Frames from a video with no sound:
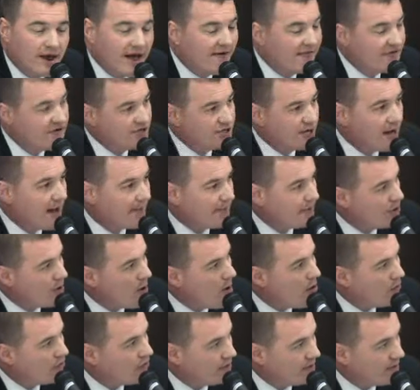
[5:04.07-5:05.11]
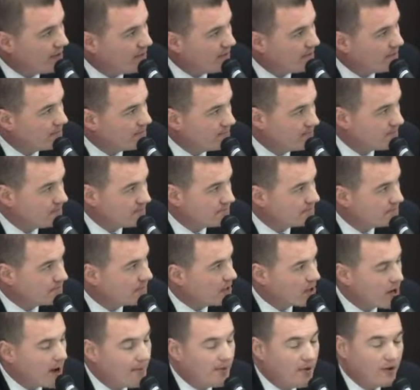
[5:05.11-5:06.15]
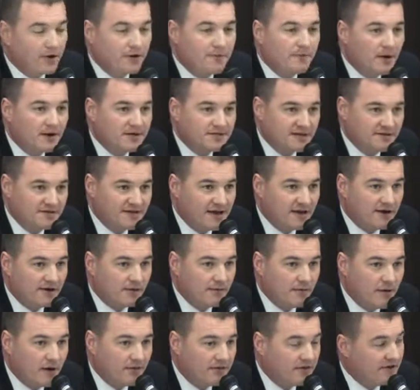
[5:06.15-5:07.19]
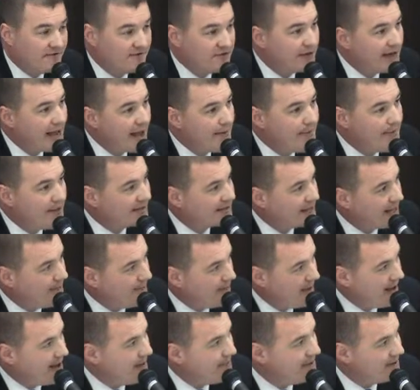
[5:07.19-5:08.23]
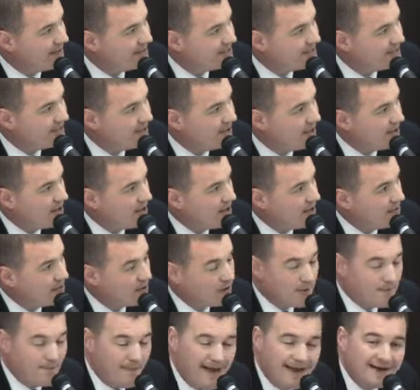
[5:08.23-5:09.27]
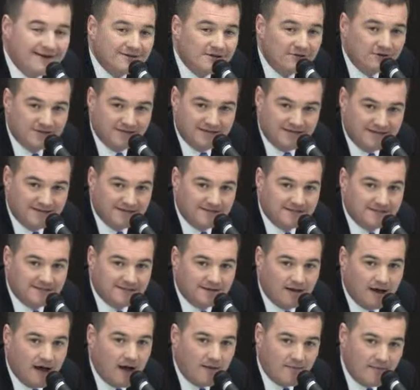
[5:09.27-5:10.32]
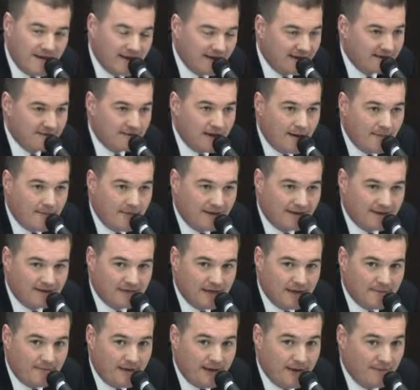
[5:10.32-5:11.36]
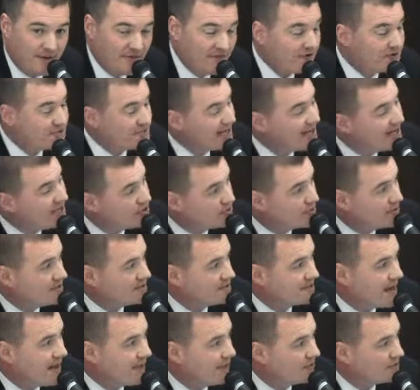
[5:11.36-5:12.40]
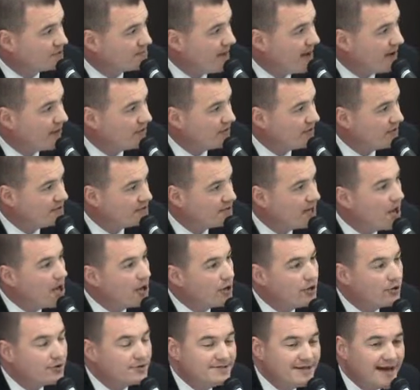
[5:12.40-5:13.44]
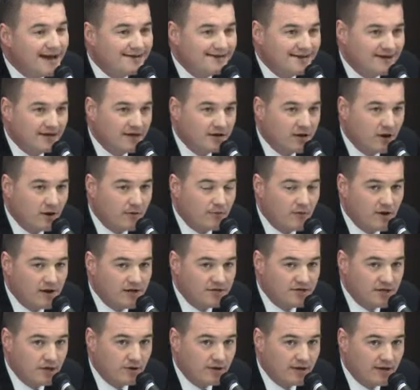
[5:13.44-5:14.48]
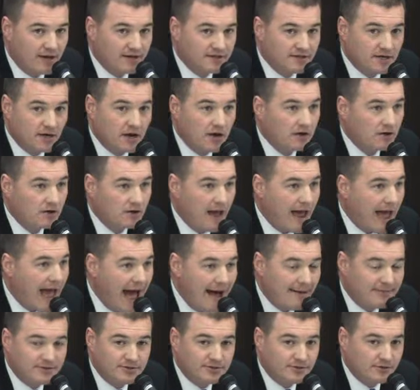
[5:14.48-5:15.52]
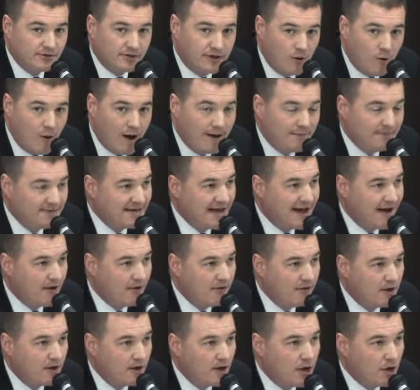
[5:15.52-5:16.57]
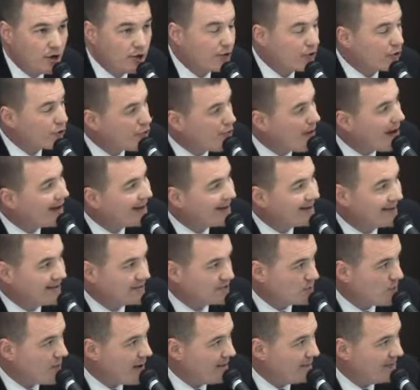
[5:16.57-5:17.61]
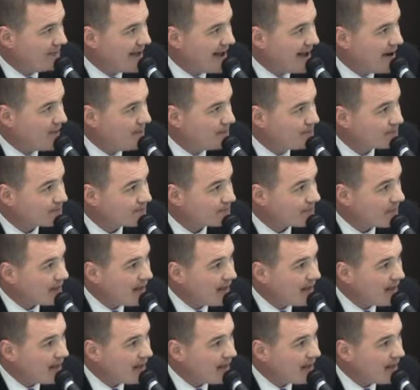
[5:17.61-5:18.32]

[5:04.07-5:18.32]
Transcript: have a job. You owe them a couple $100 at the end of the month. And if you can't make that payment, There are penalties on not making that payment. There's interest on those penalties. Your debt-to-income ratio gets absolutely wiped out. Your credit gets wiped out.